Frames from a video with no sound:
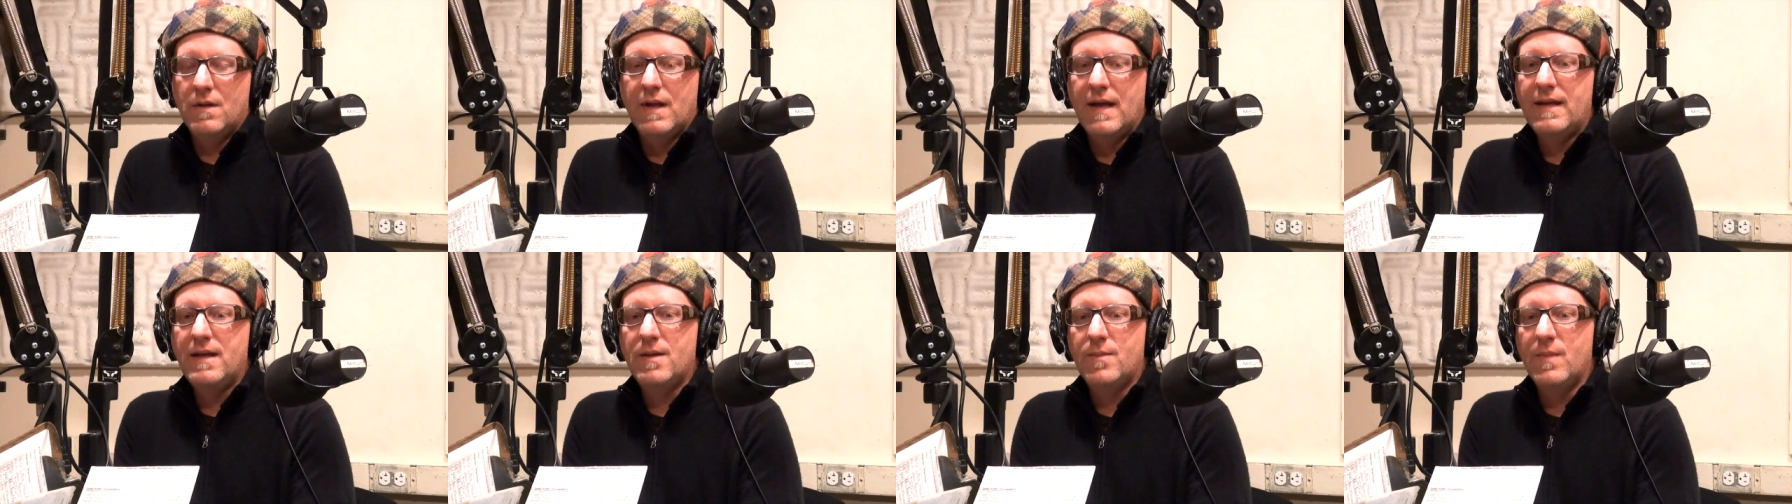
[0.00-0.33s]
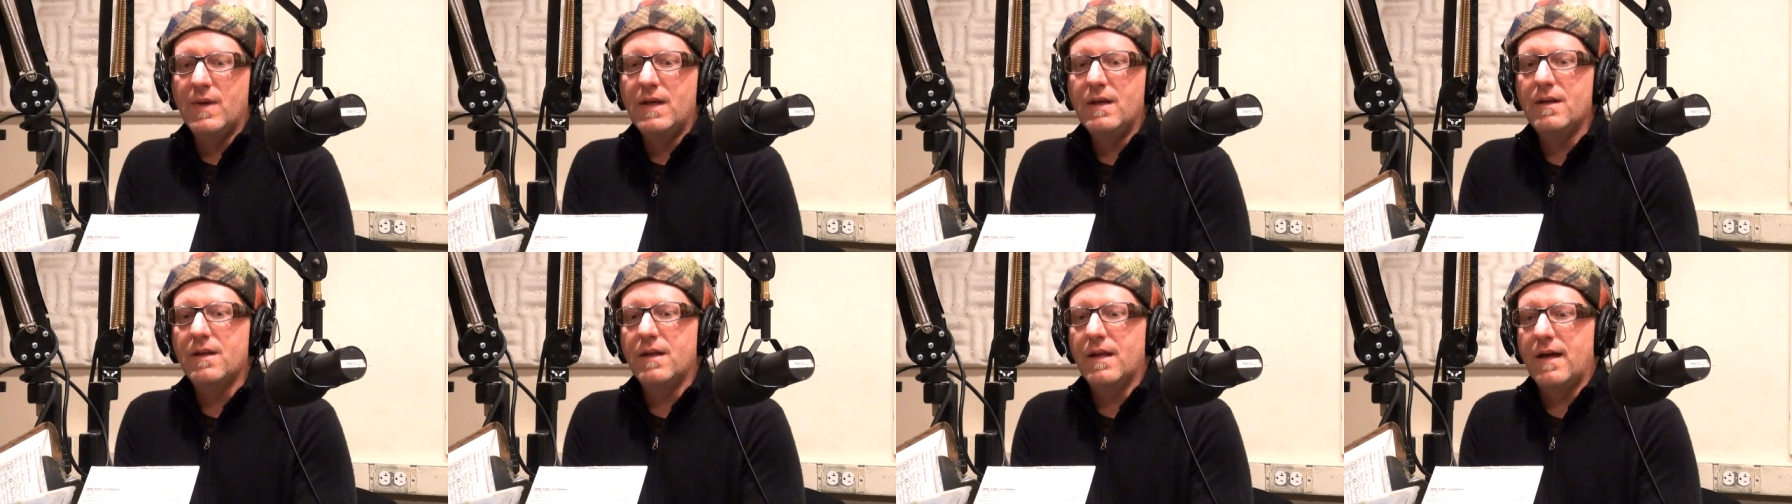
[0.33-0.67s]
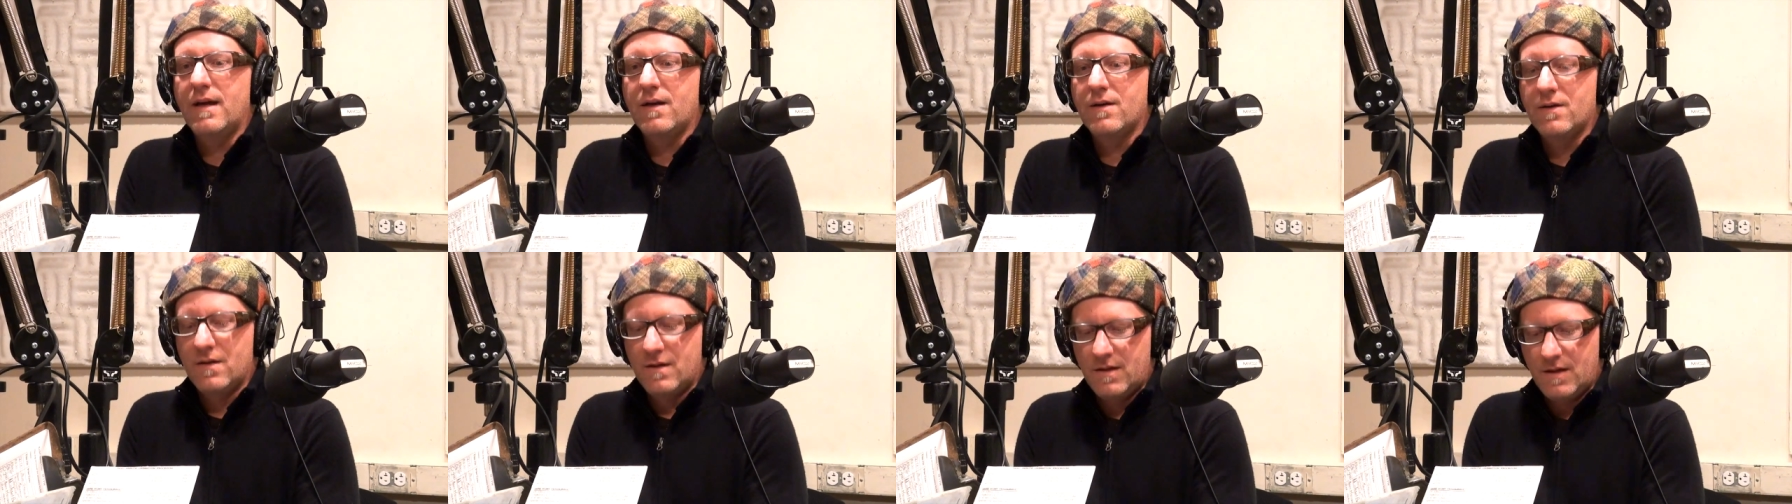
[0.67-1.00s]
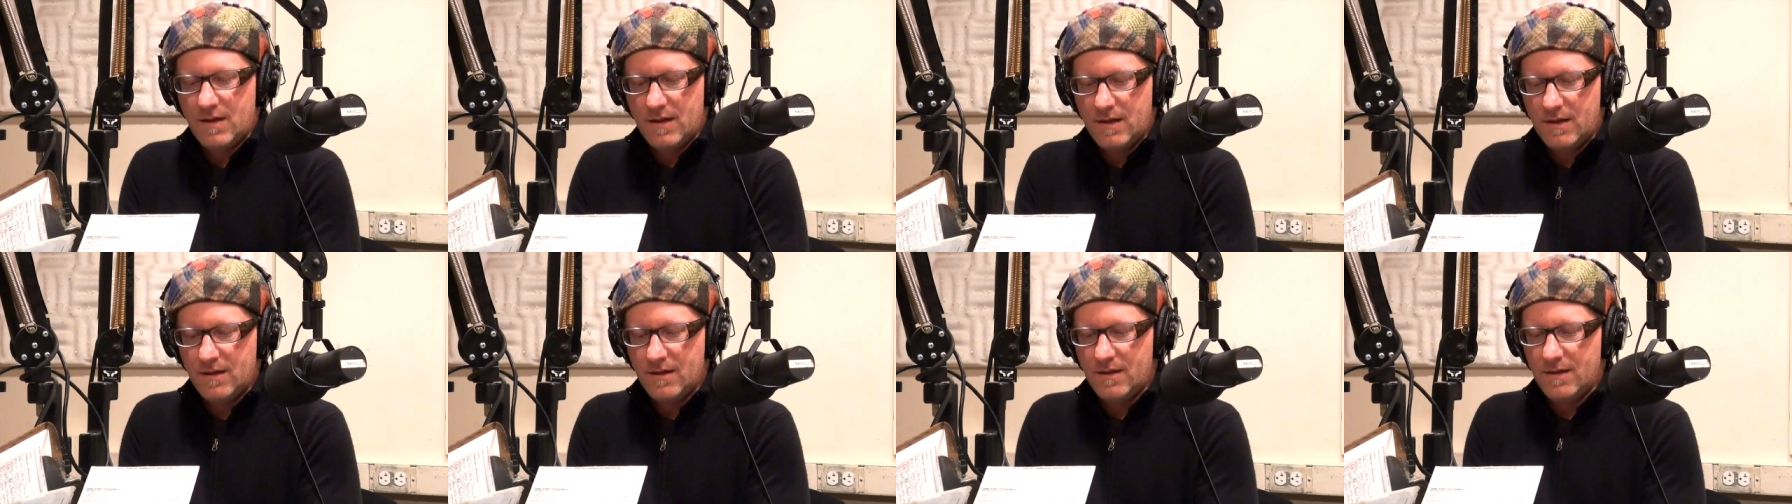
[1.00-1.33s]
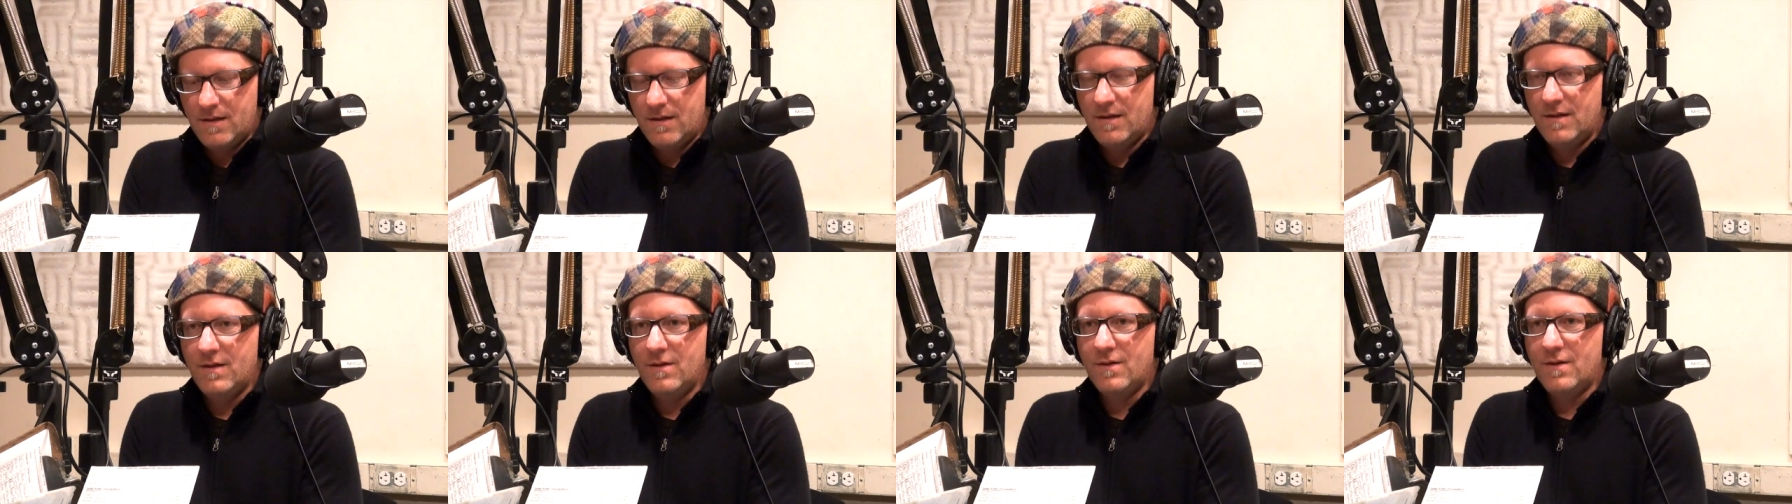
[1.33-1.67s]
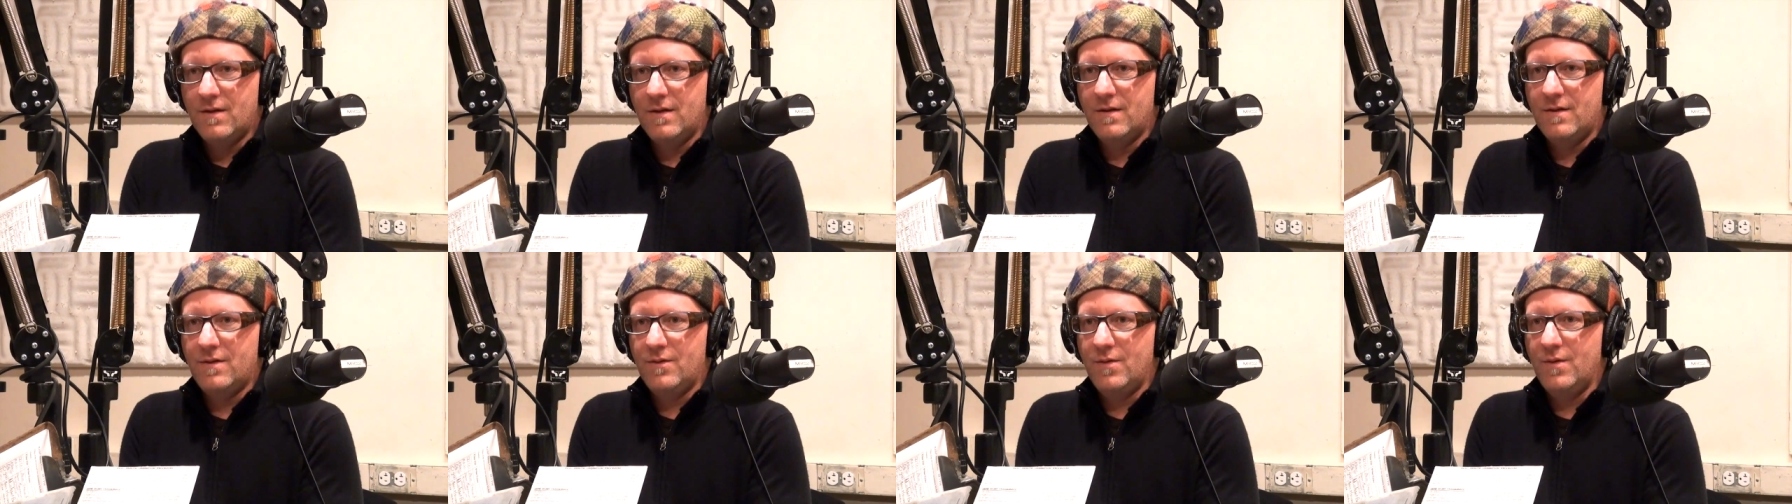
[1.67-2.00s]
like being there and you can